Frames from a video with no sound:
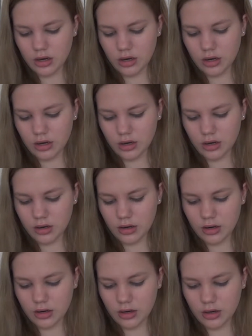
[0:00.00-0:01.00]

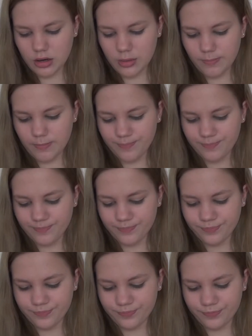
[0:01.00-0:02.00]
A
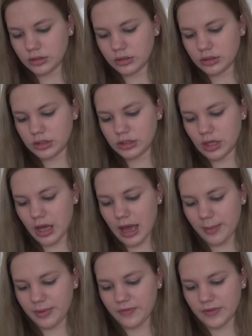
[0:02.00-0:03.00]

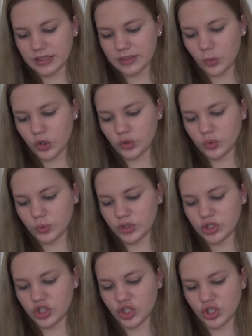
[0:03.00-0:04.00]
habit that spoils
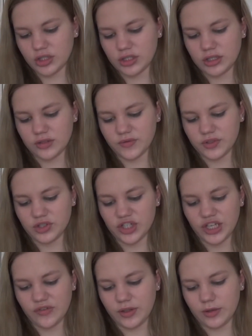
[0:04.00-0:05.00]
one's chances of
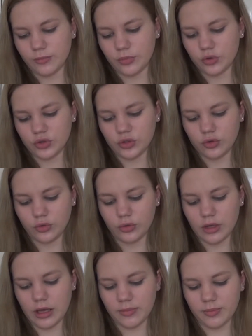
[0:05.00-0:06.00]
achieving personal
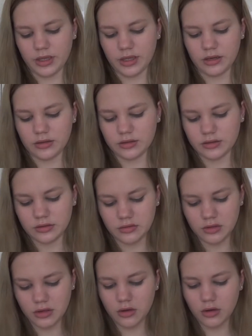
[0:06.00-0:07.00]
happiness.
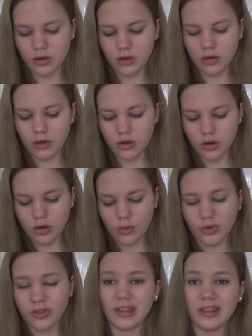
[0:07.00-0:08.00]

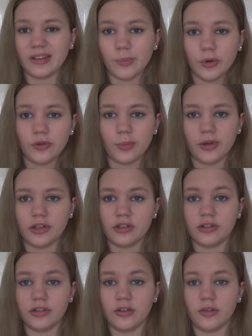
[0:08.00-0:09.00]
One thing that spoils my
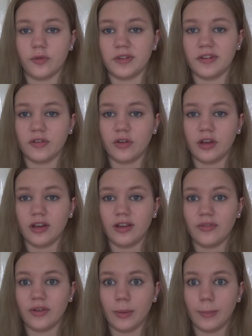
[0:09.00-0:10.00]
chances of
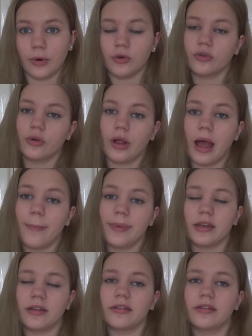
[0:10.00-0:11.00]
achieving personal
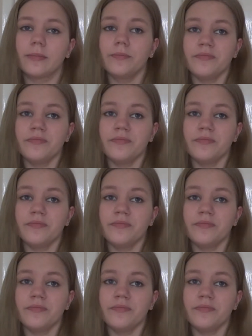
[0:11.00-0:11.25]
happiness